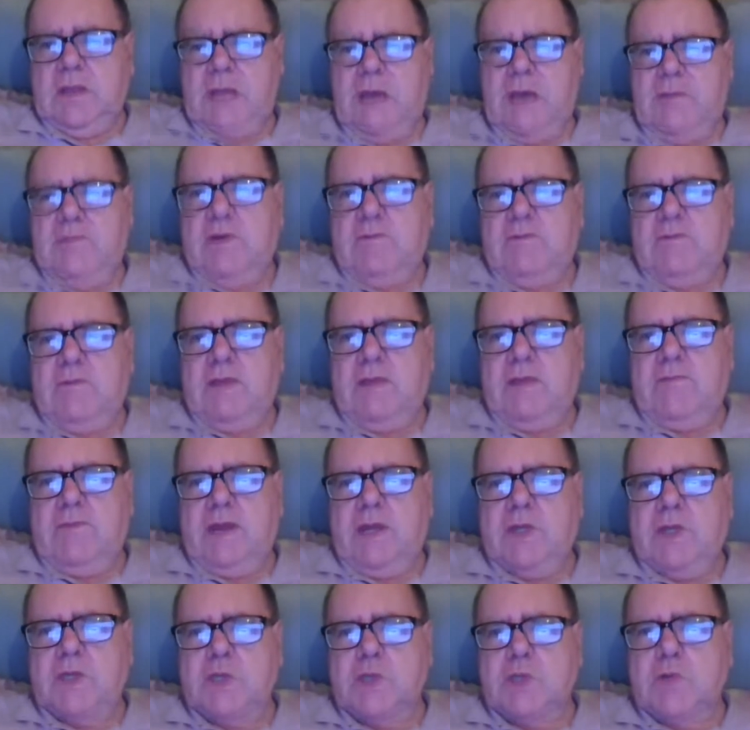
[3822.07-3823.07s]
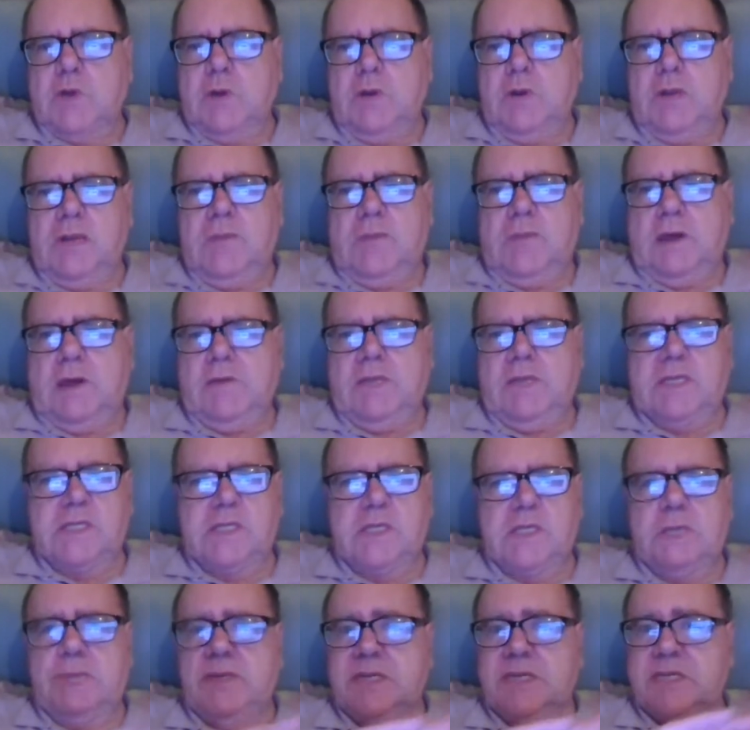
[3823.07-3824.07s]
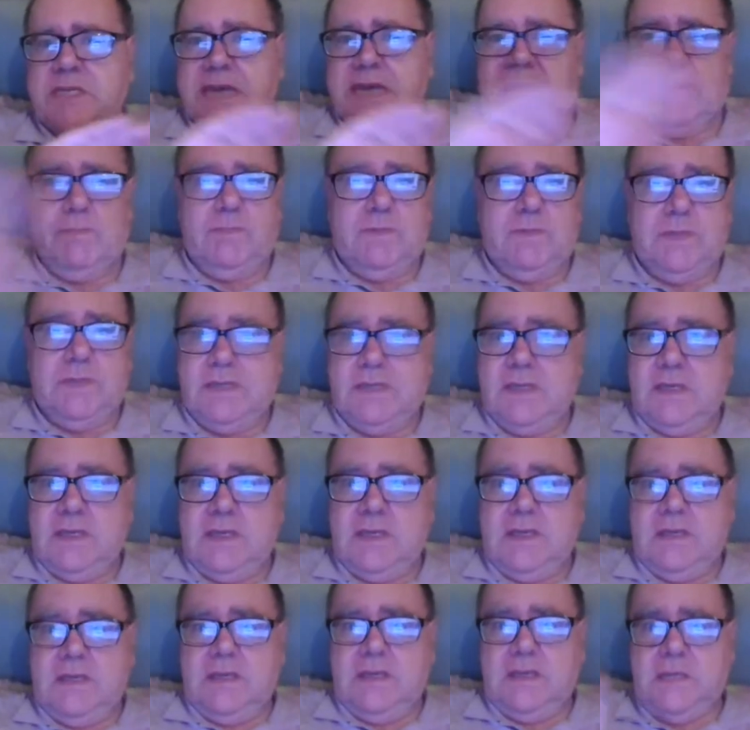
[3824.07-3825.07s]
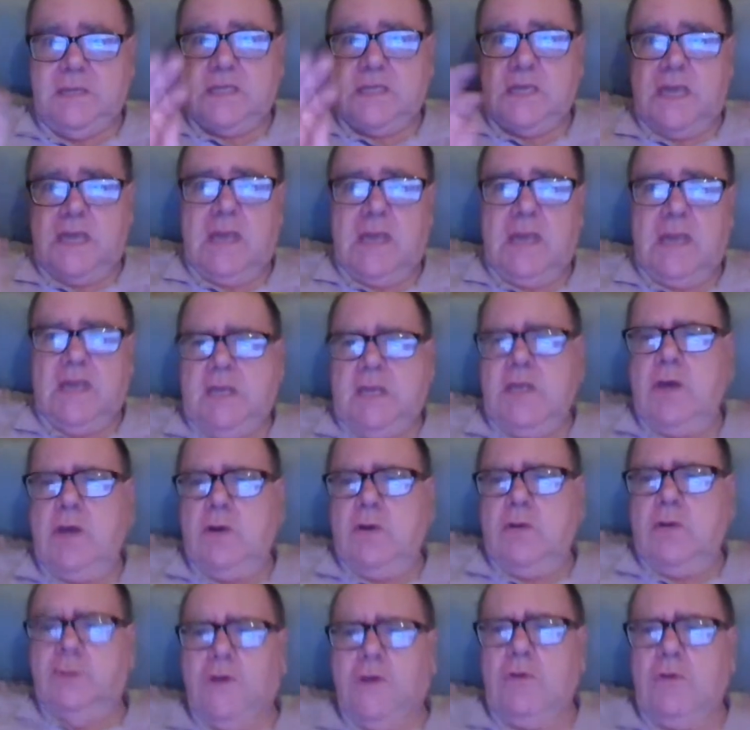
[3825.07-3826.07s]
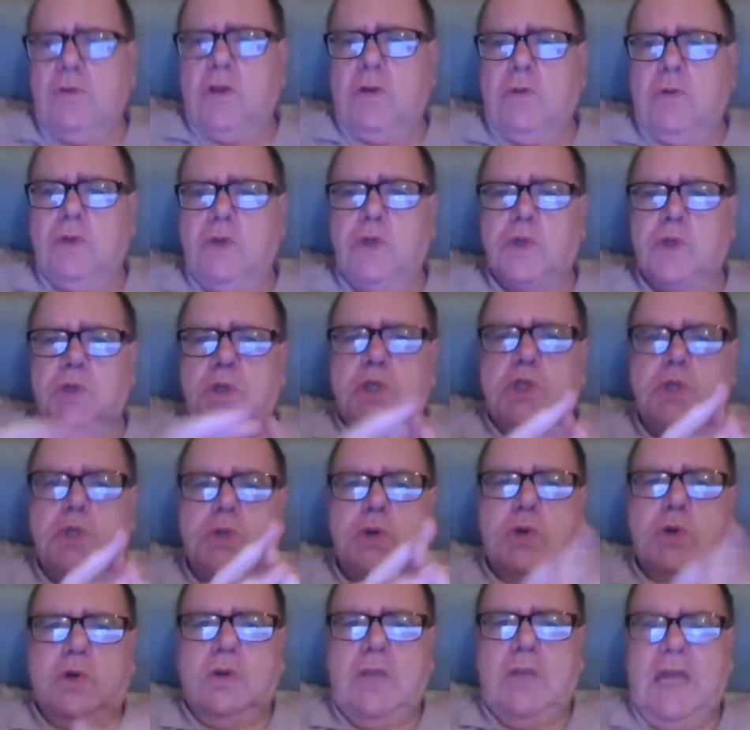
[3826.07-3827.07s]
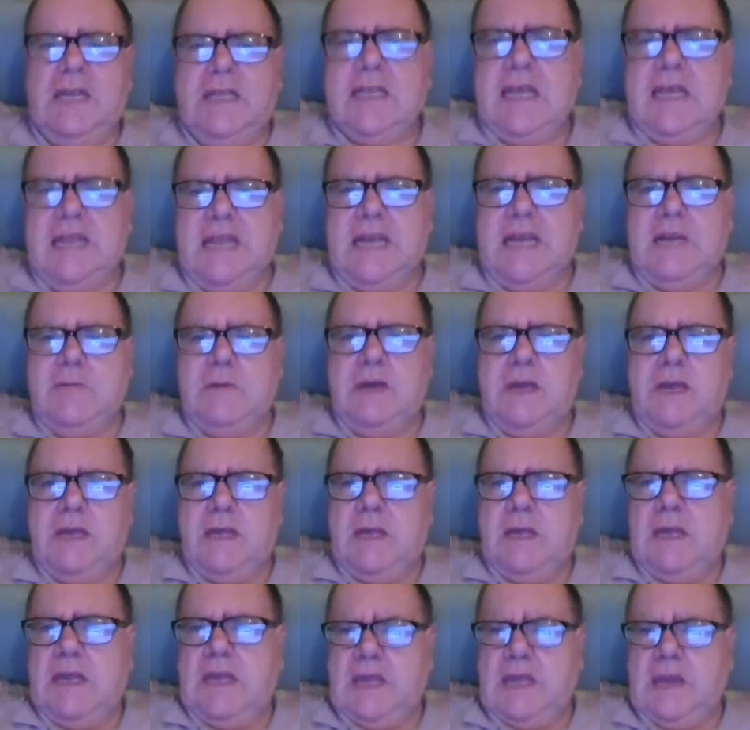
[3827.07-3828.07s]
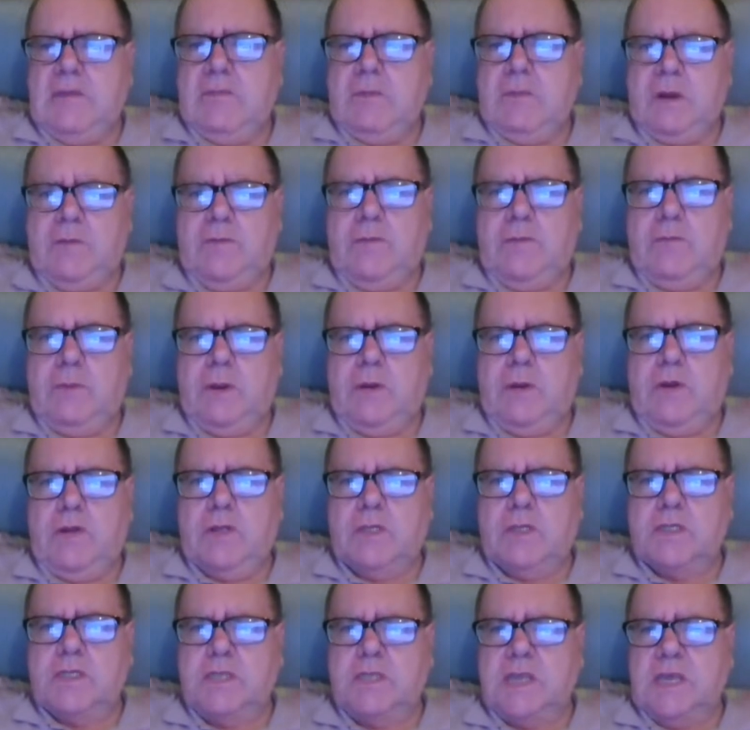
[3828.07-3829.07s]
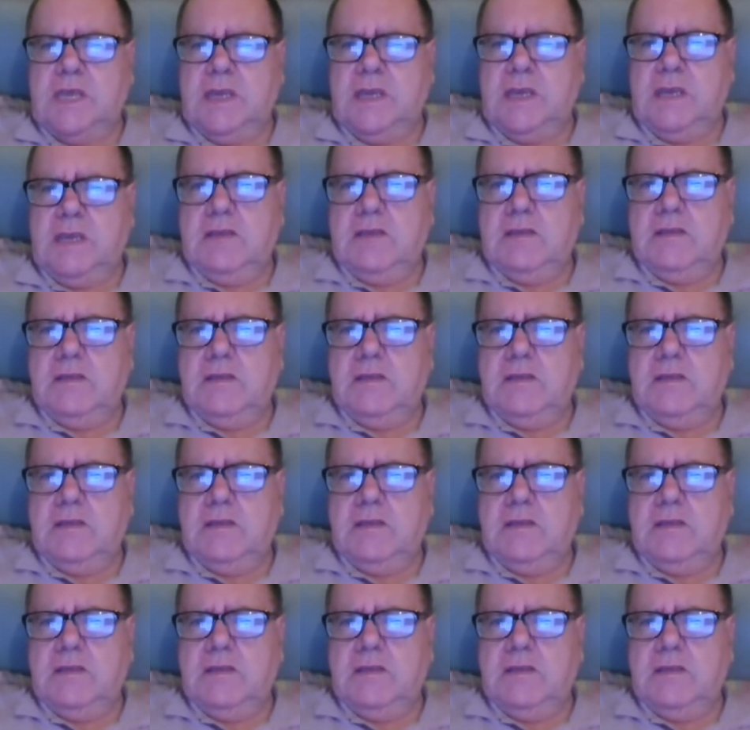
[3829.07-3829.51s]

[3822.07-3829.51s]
I feel very strongly about this. You'll be zapped, because you don't usually talk like that anyway. What have you been on today?